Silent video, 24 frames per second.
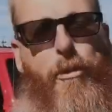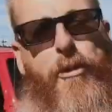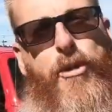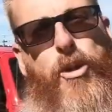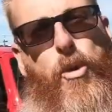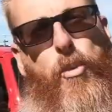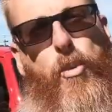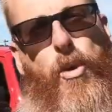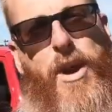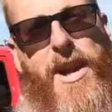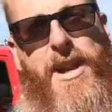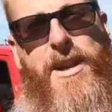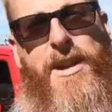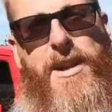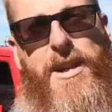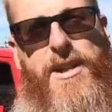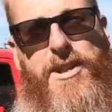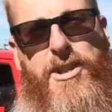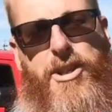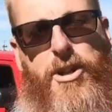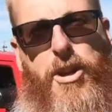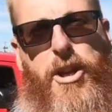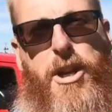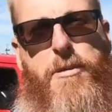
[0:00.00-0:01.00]
Wind
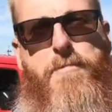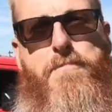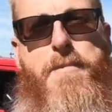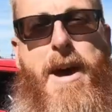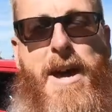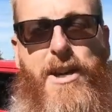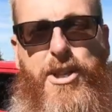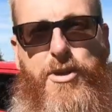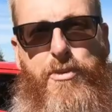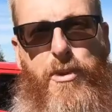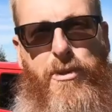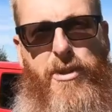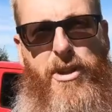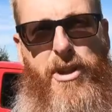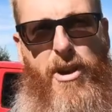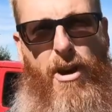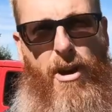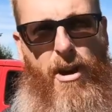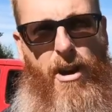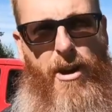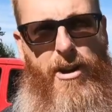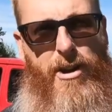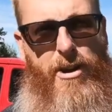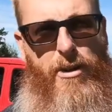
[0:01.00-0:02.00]
isn't going to mess with the
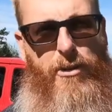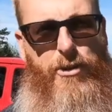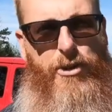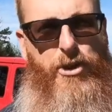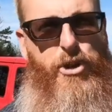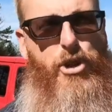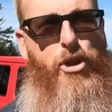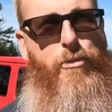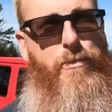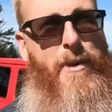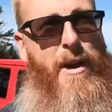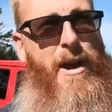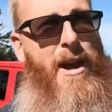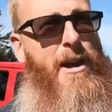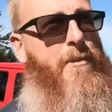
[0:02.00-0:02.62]
audio too bad,